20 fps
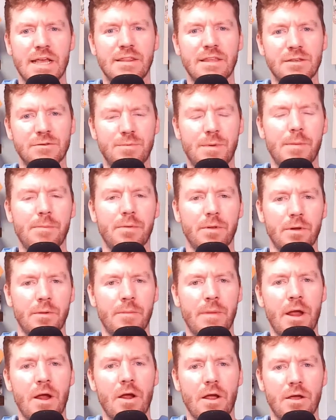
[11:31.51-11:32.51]
I think people in
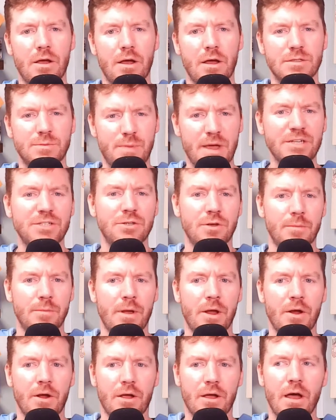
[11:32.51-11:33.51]
America, especially
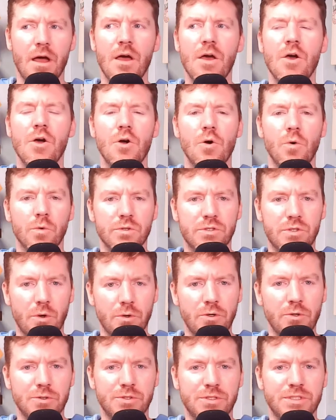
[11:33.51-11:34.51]
America, we're so
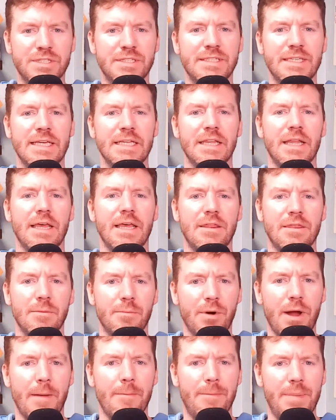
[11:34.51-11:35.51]
used to seeing like the
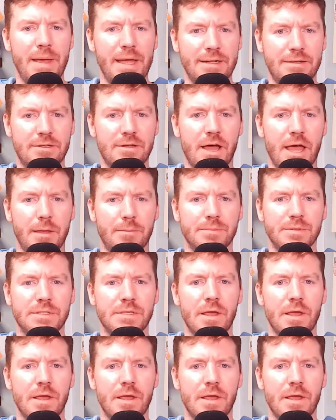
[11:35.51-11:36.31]
Brad Pitt types